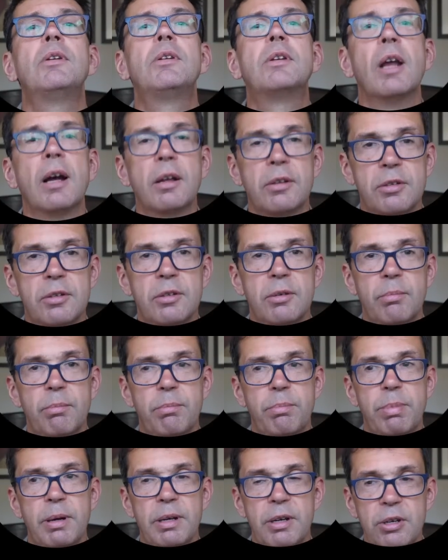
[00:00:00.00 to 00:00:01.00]
doesn't
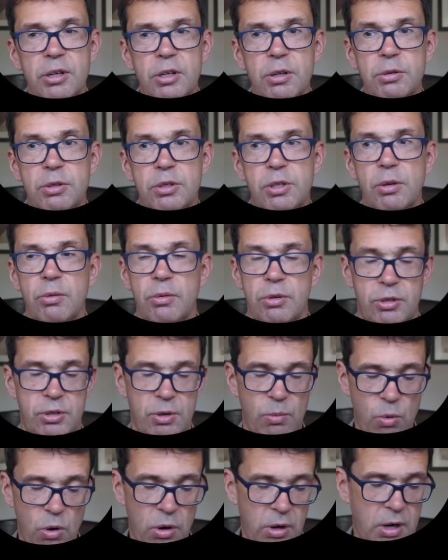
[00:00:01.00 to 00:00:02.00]
bid a new suit.
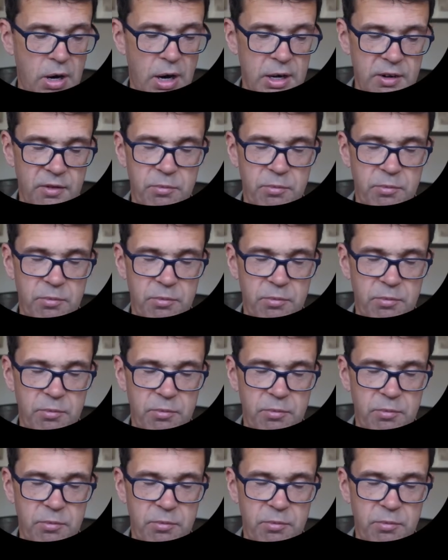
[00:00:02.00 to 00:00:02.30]
So what kind